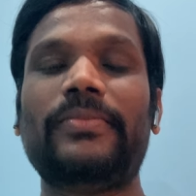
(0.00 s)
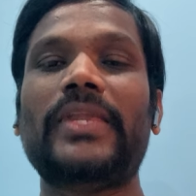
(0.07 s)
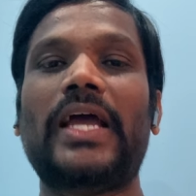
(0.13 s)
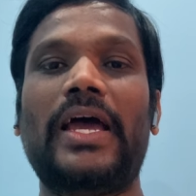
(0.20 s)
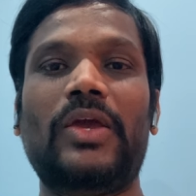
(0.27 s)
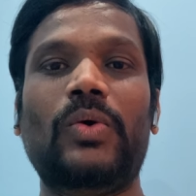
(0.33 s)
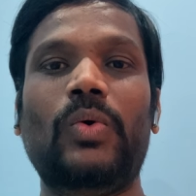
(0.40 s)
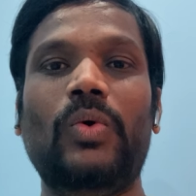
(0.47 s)
I
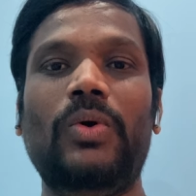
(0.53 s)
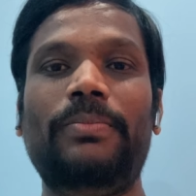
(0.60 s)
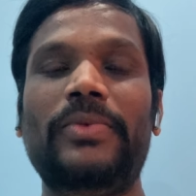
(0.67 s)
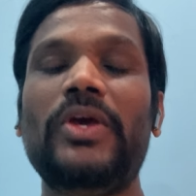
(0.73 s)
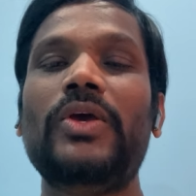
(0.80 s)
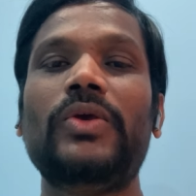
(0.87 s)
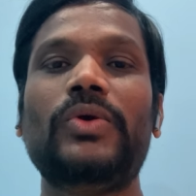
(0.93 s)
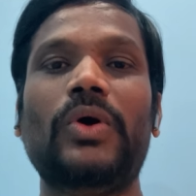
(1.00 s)
hope
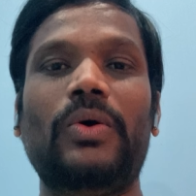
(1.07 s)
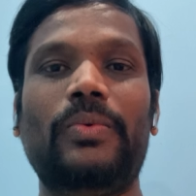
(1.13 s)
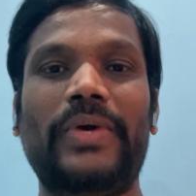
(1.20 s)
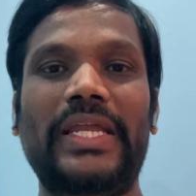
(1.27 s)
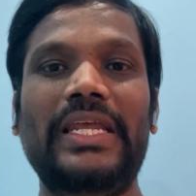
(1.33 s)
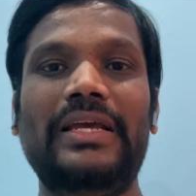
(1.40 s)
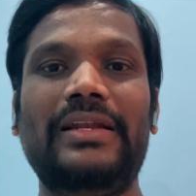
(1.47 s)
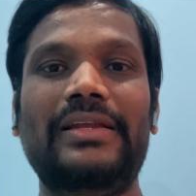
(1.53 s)
you are
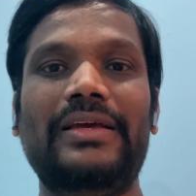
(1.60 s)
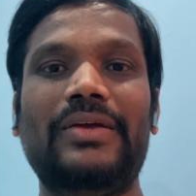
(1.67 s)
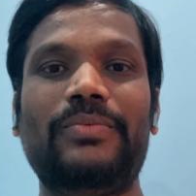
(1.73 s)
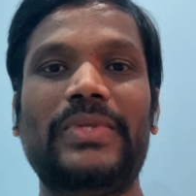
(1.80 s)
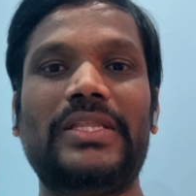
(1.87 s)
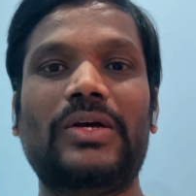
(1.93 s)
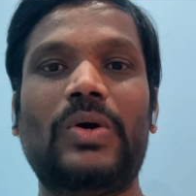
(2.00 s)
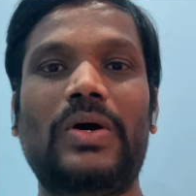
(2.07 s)
very clear with
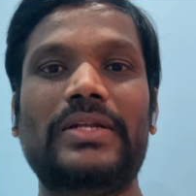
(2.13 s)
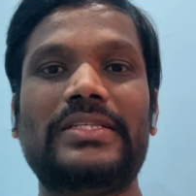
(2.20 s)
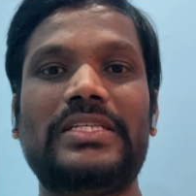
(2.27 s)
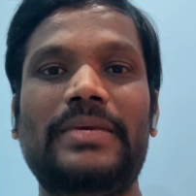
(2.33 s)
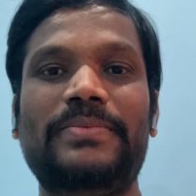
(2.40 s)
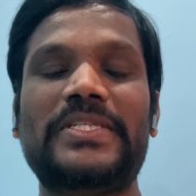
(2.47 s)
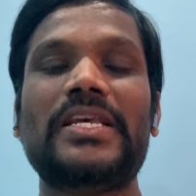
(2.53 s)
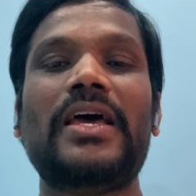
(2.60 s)
the
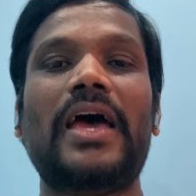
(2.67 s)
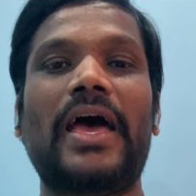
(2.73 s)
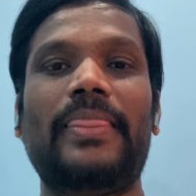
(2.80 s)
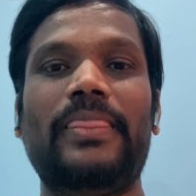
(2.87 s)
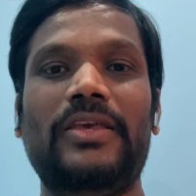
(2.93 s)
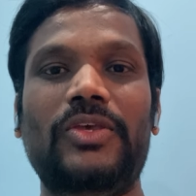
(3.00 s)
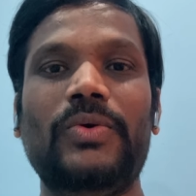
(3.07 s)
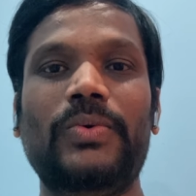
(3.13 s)
concepts and the
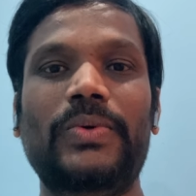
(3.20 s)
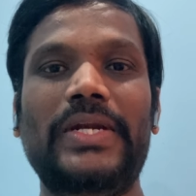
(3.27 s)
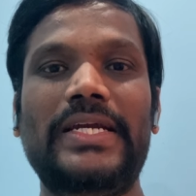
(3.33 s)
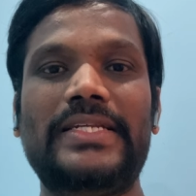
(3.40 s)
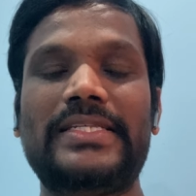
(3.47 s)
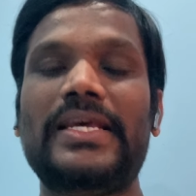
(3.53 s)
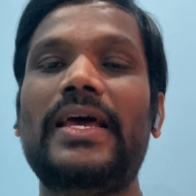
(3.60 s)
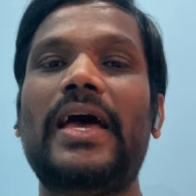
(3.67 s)

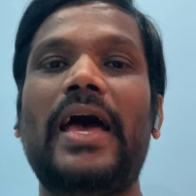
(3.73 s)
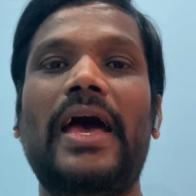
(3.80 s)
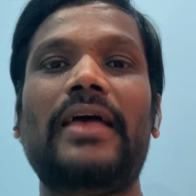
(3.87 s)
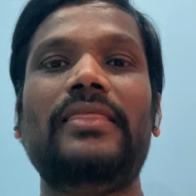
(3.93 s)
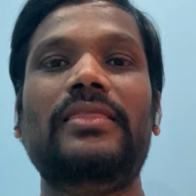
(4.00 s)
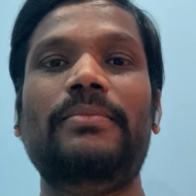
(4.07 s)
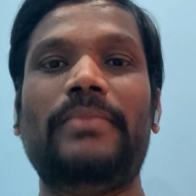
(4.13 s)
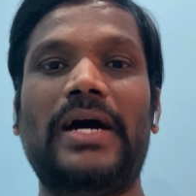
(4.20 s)
units and
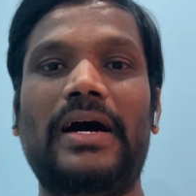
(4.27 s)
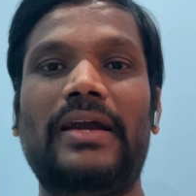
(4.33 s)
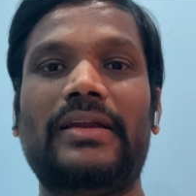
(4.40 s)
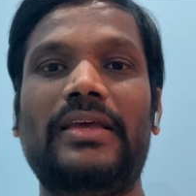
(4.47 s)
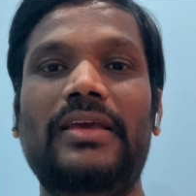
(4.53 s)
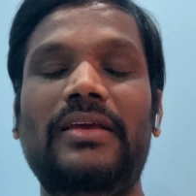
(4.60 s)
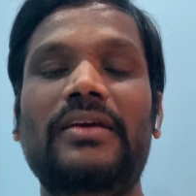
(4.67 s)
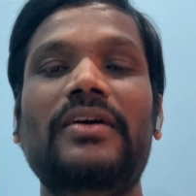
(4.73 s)
the
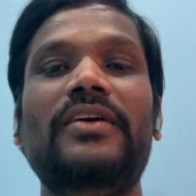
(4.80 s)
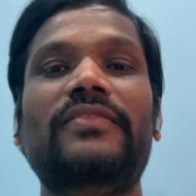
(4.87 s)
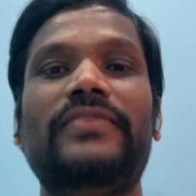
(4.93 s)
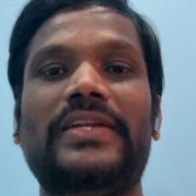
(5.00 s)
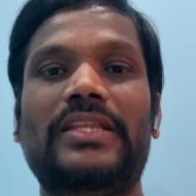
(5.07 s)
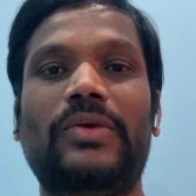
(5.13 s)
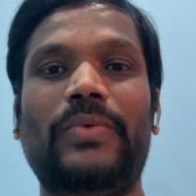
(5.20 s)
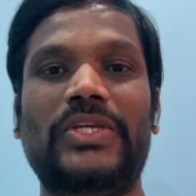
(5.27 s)
marking for
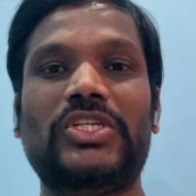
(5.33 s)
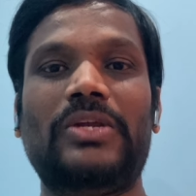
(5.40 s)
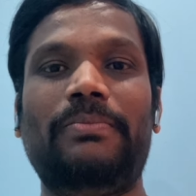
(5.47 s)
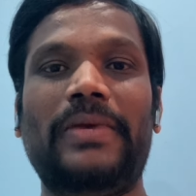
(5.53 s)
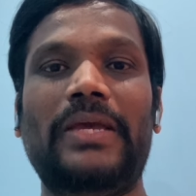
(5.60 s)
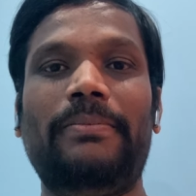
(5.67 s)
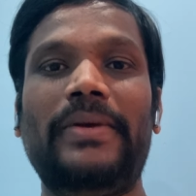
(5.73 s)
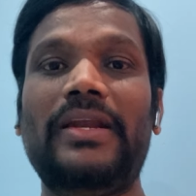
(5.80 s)
the question
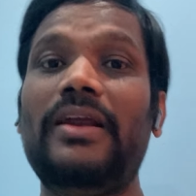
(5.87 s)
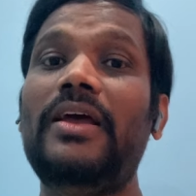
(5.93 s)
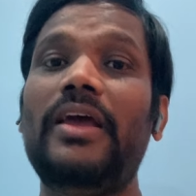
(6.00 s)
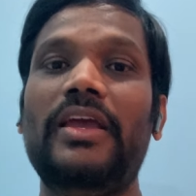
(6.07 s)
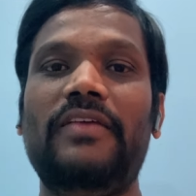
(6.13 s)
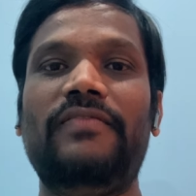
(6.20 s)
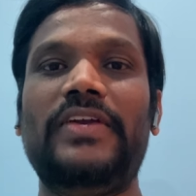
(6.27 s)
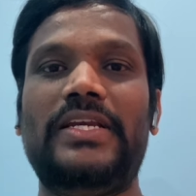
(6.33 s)
paper
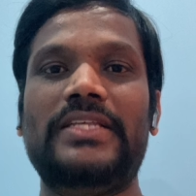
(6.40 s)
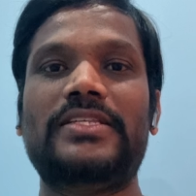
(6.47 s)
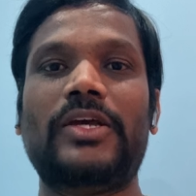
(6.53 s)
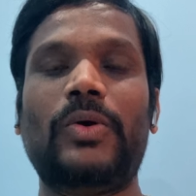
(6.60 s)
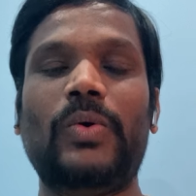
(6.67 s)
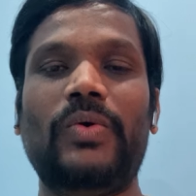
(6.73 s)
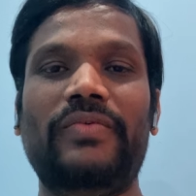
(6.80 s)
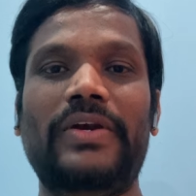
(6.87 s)
if it a
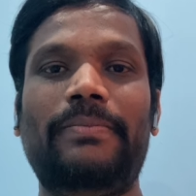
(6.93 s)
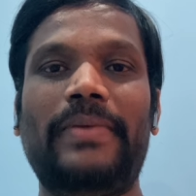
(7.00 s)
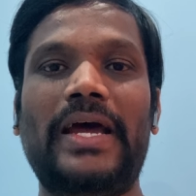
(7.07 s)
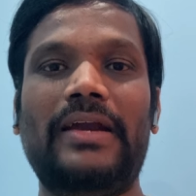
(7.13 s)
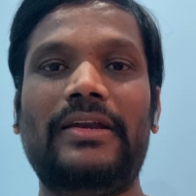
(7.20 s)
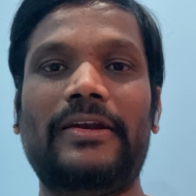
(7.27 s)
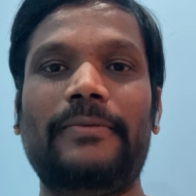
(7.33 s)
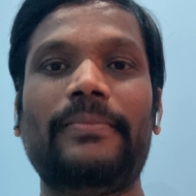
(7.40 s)
COVID
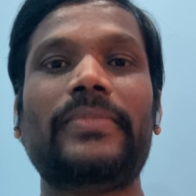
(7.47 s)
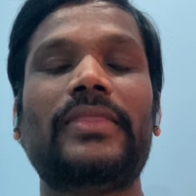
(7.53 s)
pattern.